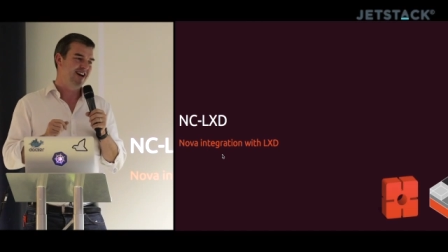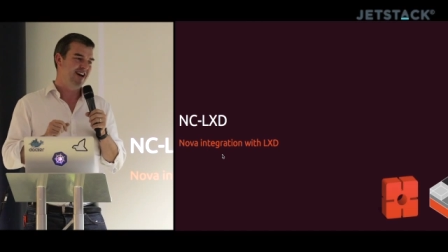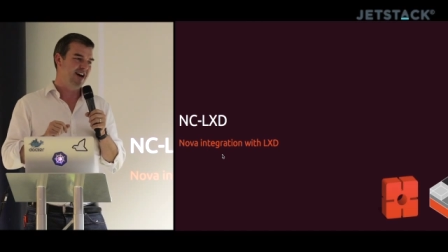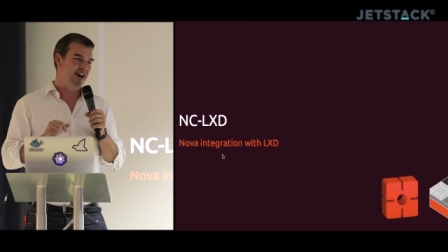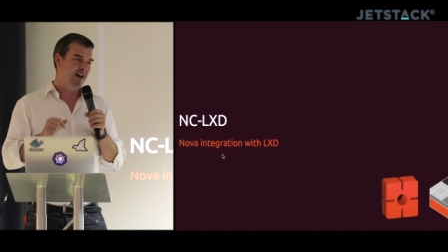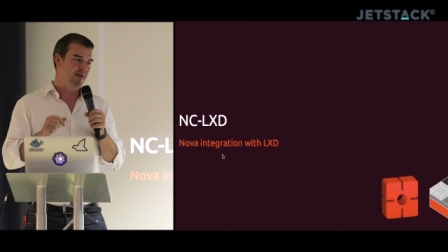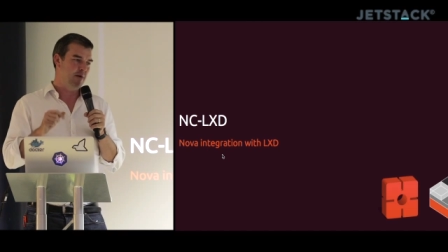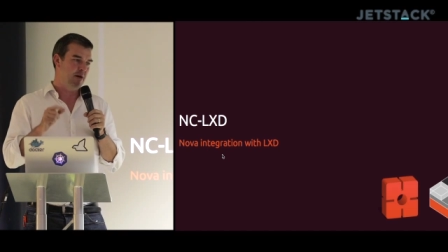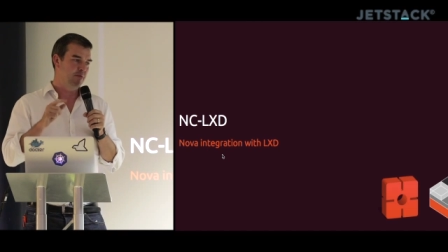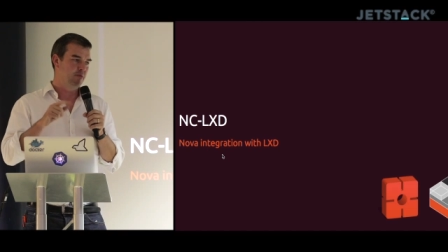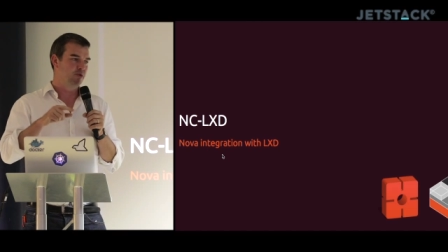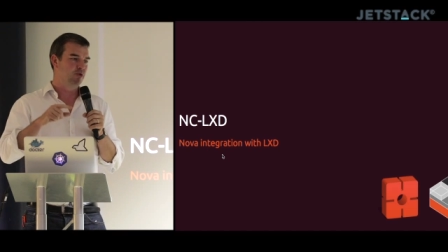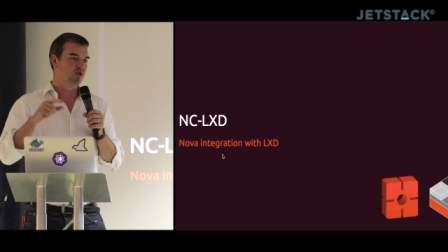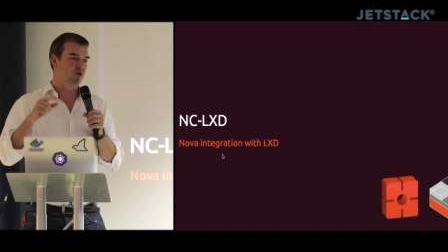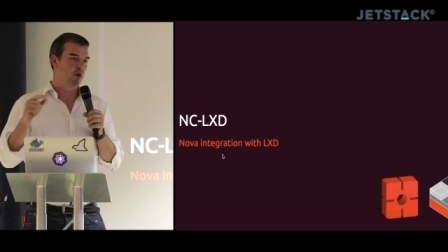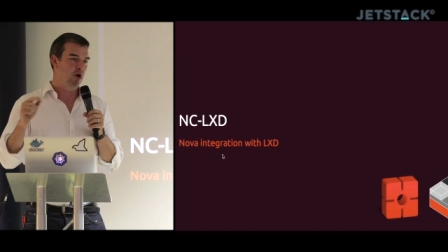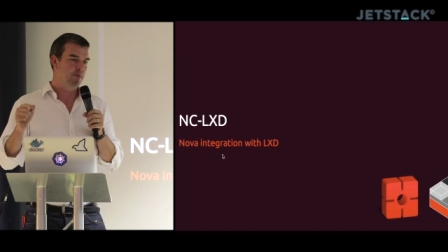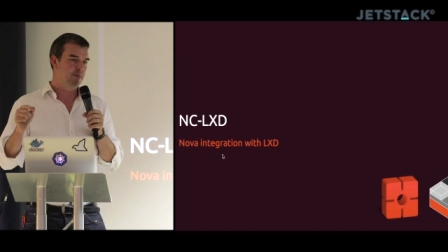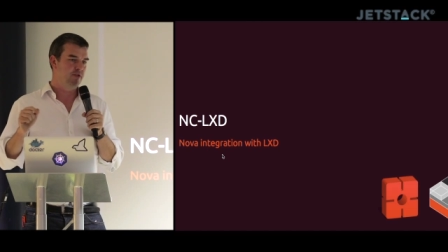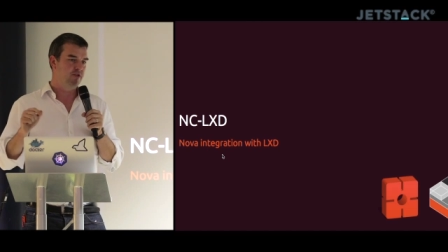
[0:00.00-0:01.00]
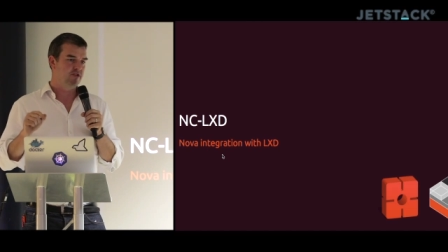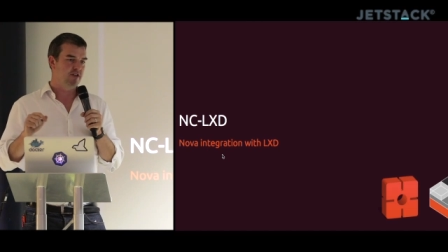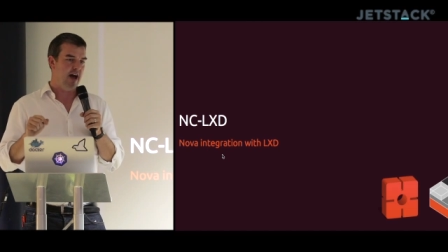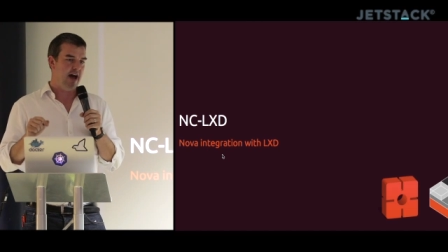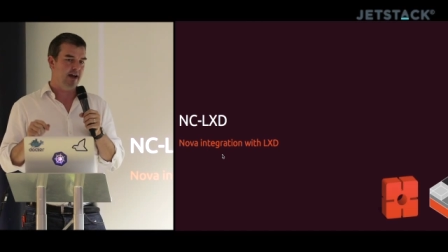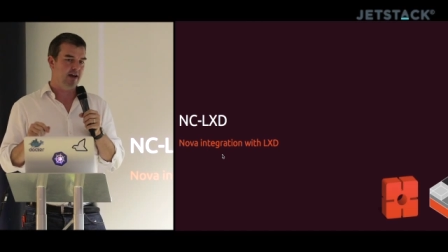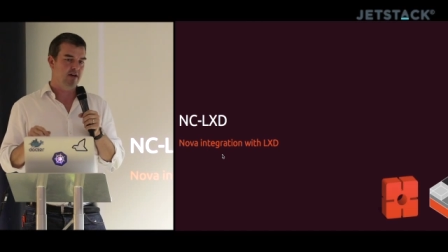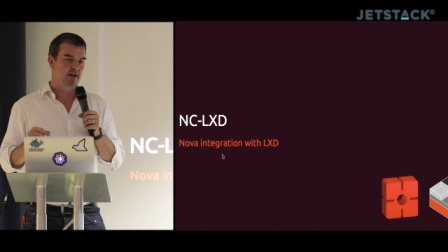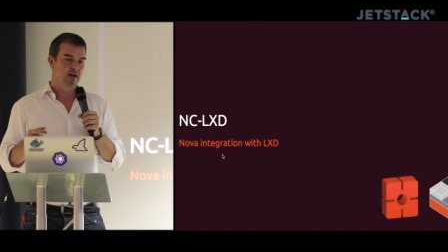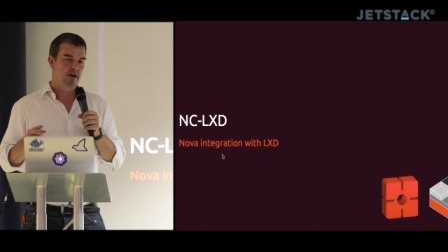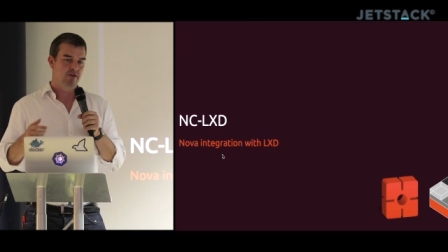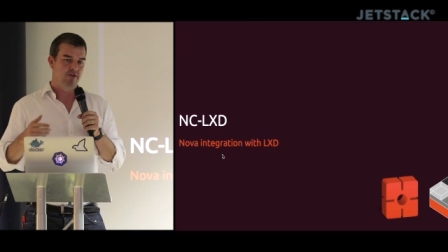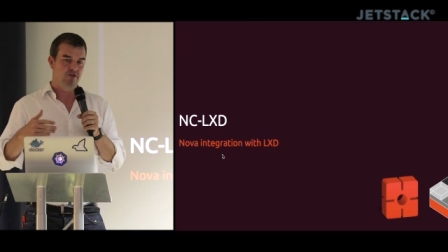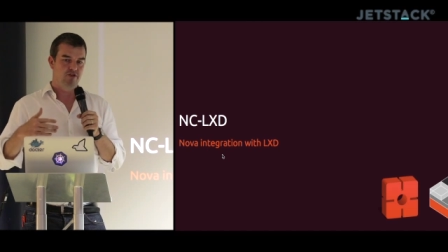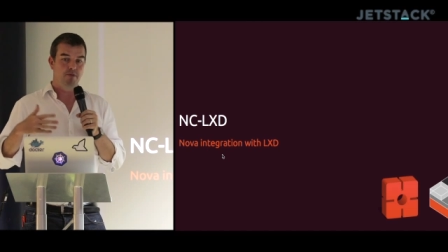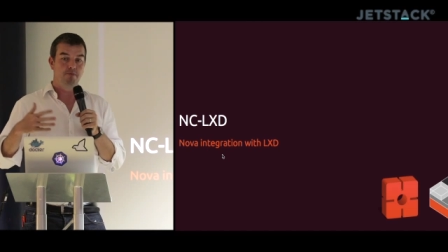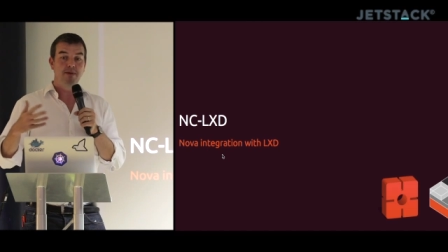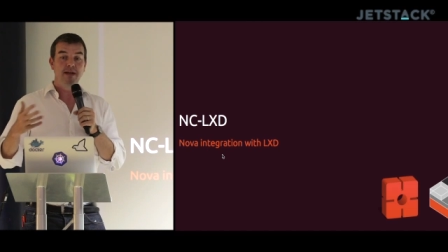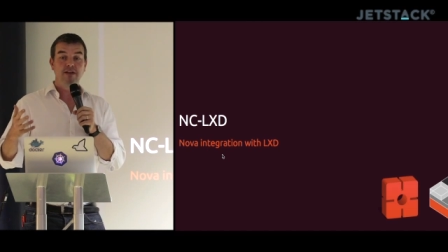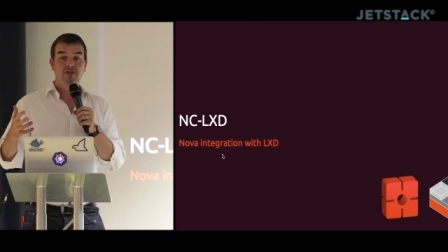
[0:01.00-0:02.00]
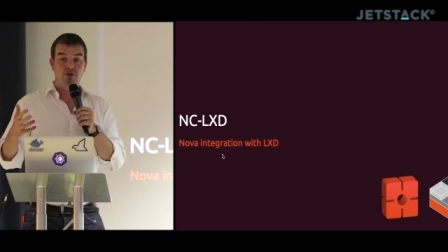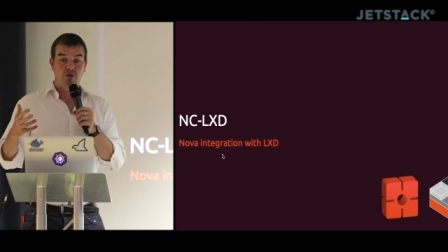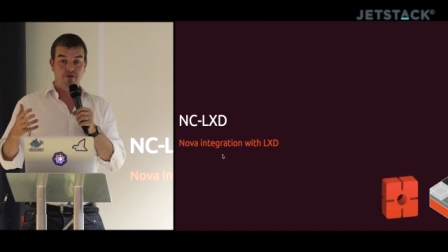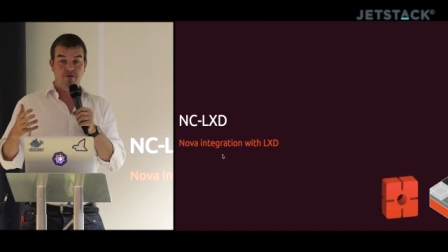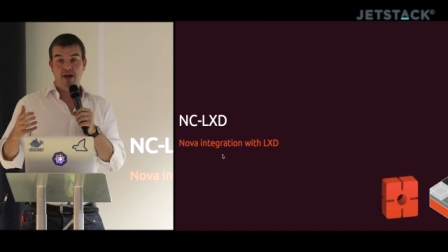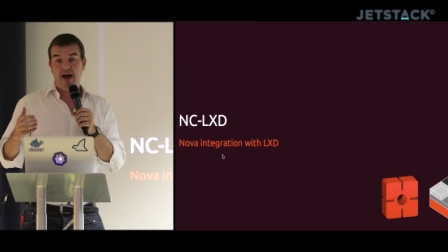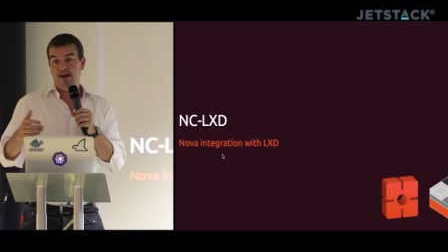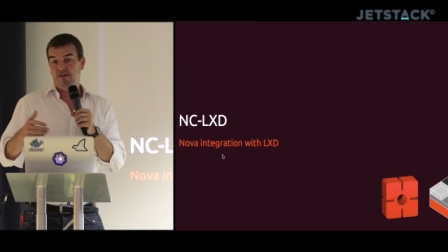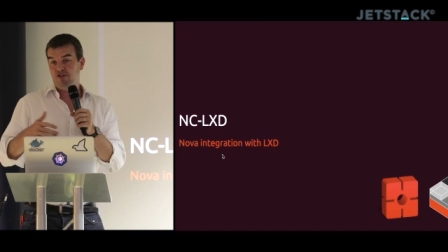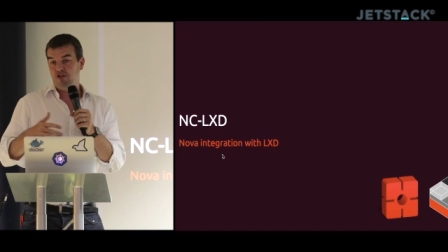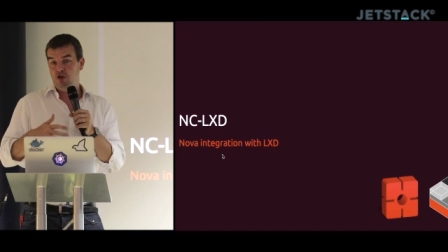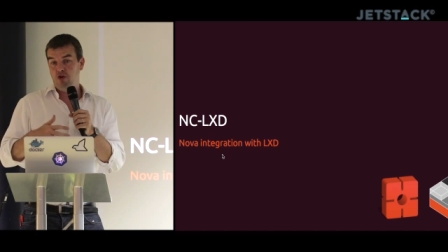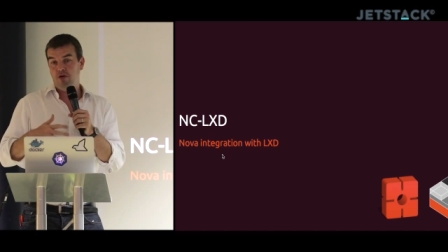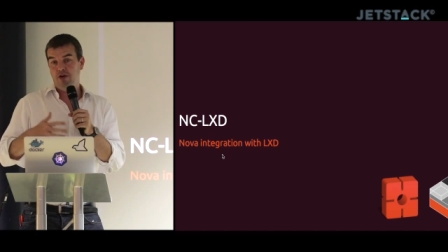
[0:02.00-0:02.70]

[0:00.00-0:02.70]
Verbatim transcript: OpenStack, there's a beta of that. So